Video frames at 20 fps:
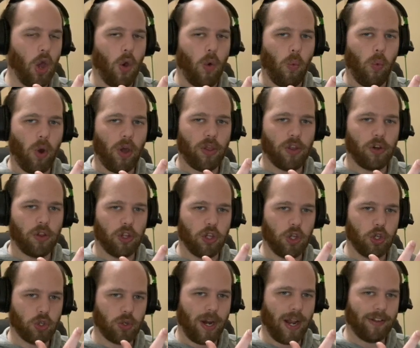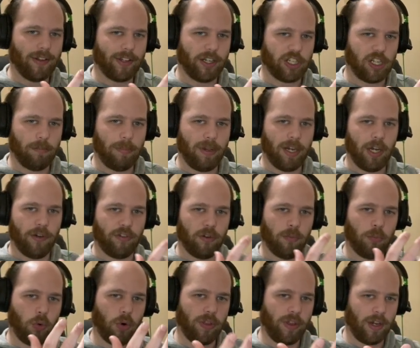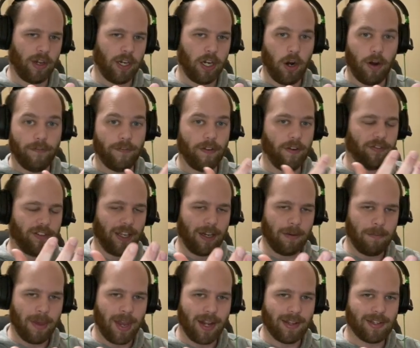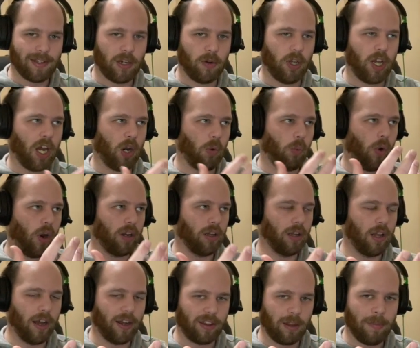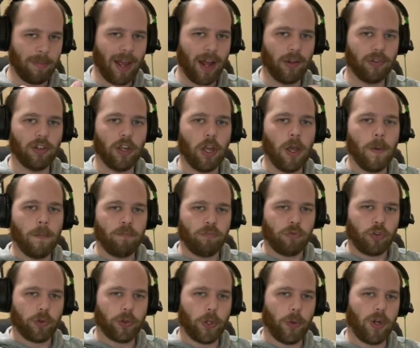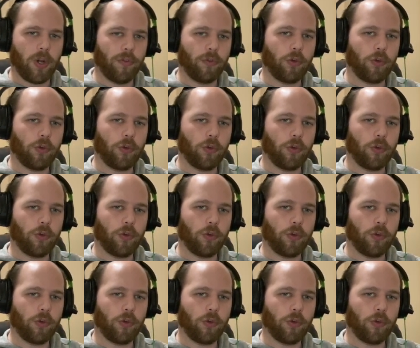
whether the user has actually been here for more than 15 minutes and you kind of wanna log them out, it would of